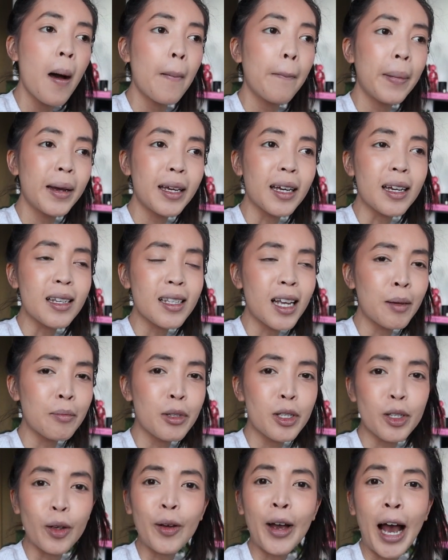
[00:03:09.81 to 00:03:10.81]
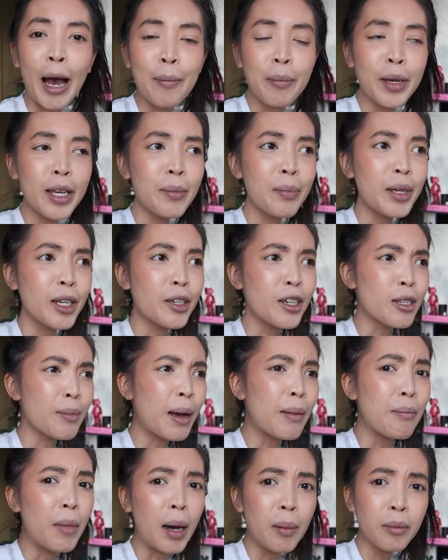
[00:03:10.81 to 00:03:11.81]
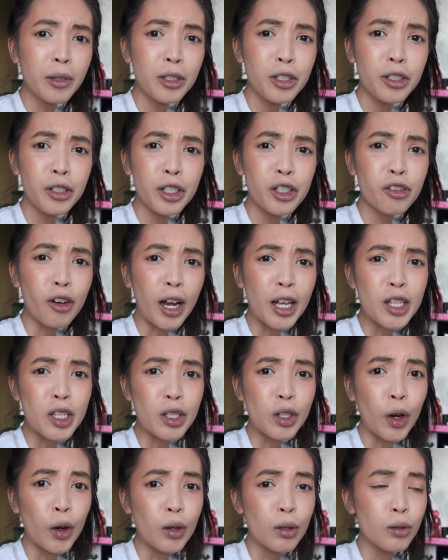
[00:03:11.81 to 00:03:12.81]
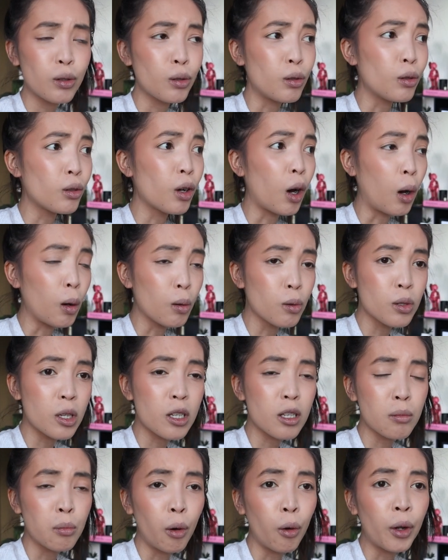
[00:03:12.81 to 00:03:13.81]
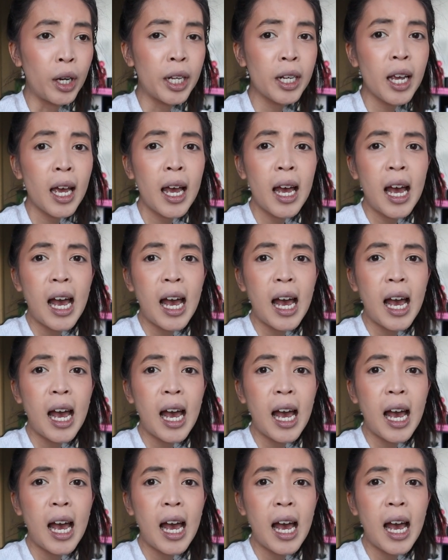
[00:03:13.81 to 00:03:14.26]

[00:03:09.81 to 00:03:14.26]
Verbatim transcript: But yes, I'm so happy because my mum literally tried to go to Coles this morning